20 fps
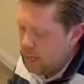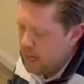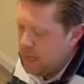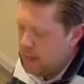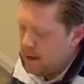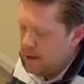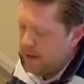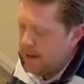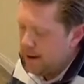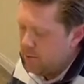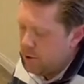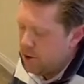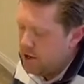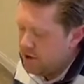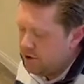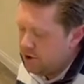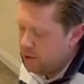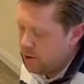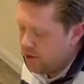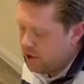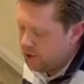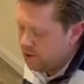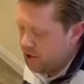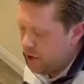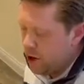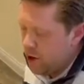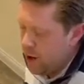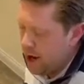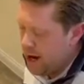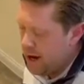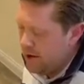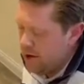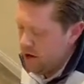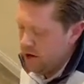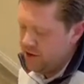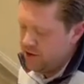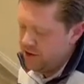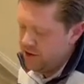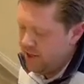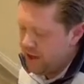Now I'm only doing the toe areas
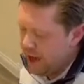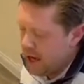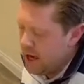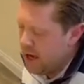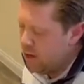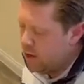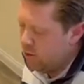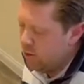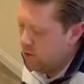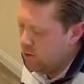and the heel.